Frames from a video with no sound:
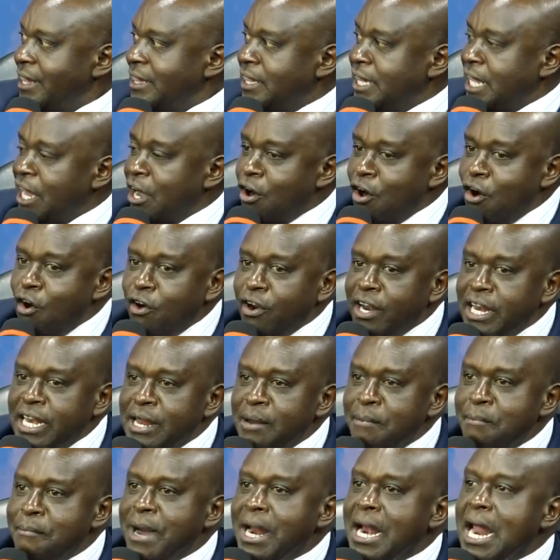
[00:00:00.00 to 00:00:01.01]
The
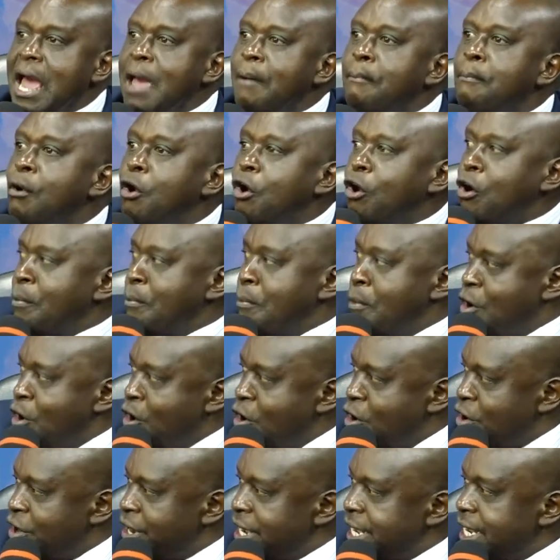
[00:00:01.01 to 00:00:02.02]
only money I borrow
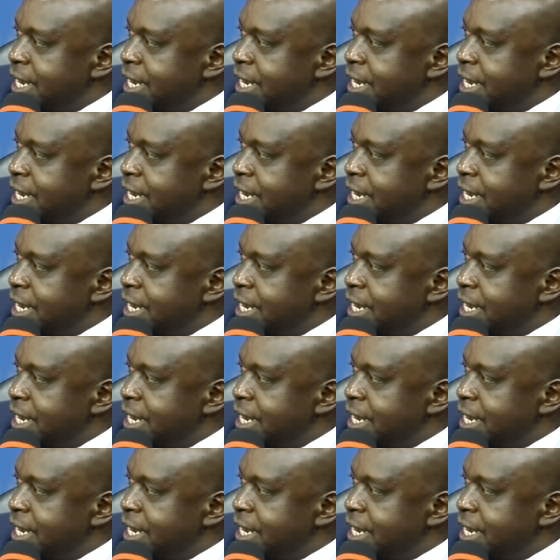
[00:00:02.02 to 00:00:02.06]
more